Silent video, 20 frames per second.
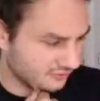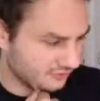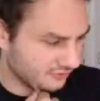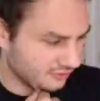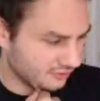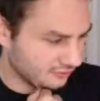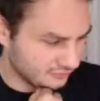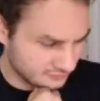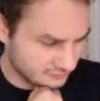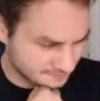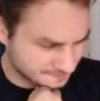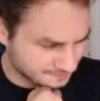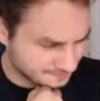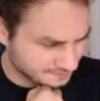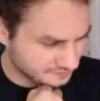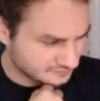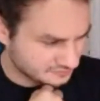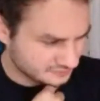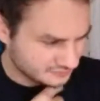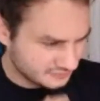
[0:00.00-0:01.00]
So
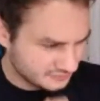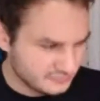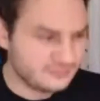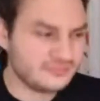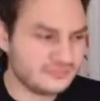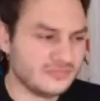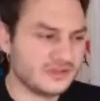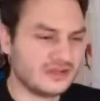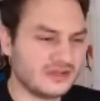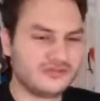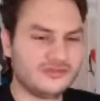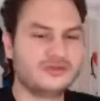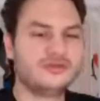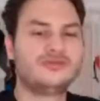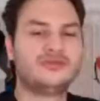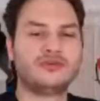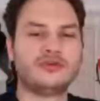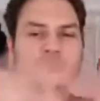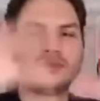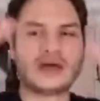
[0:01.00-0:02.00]
if
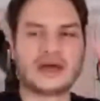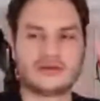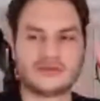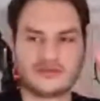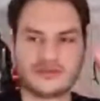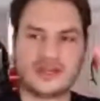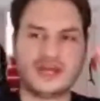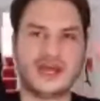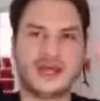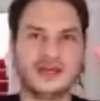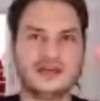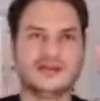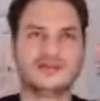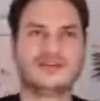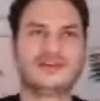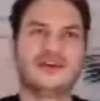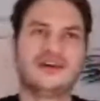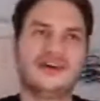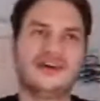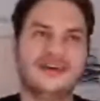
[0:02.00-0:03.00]
you zoom out today
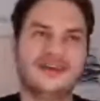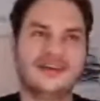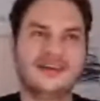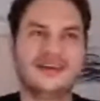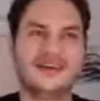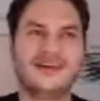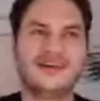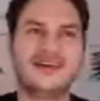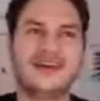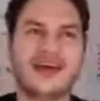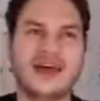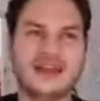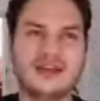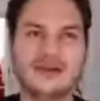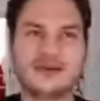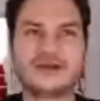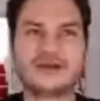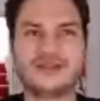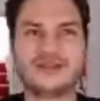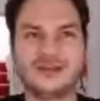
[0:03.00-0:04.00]
and
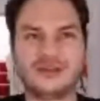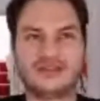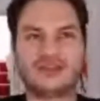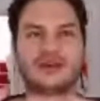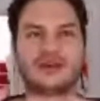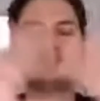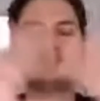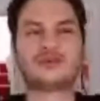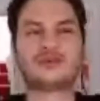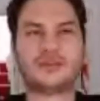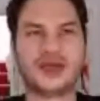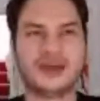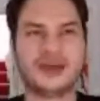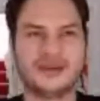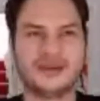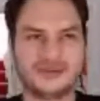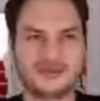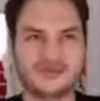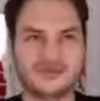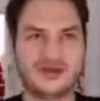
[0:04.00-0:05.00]
look at the Ethereum
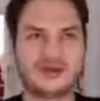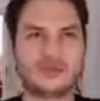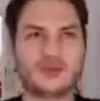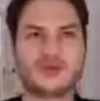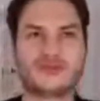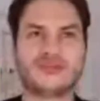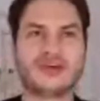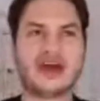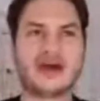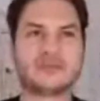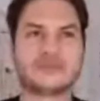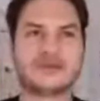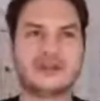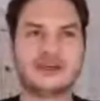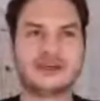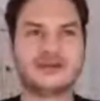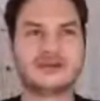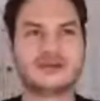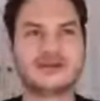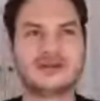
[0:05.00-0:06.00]
space and what's
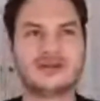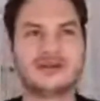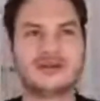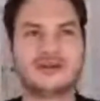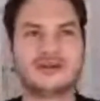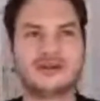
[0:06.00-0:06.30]
happening,